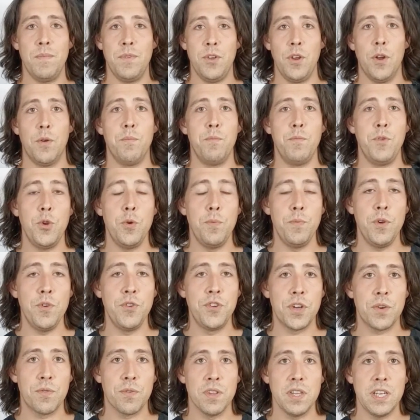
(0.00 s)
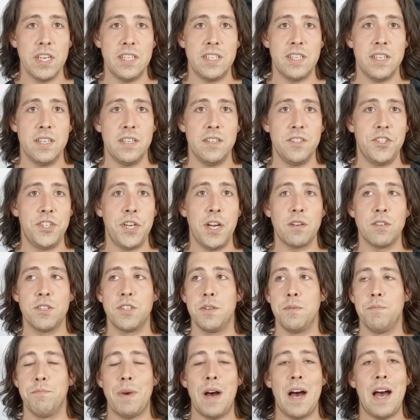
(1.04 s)
new music releases. Share
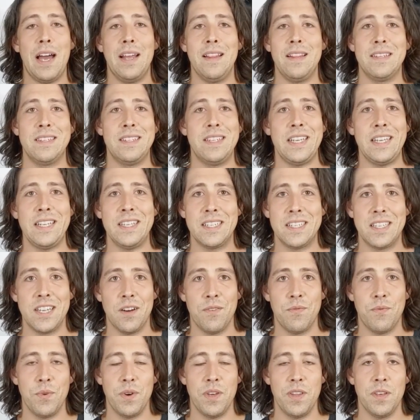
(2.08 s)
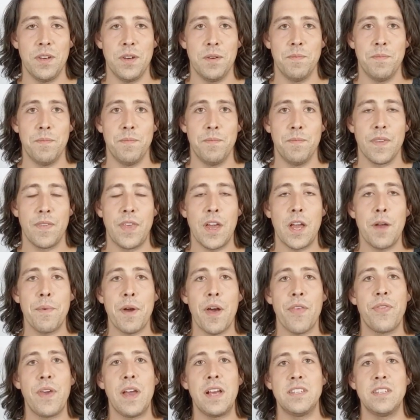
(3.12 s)
some behind the scenes stuff with them. Think about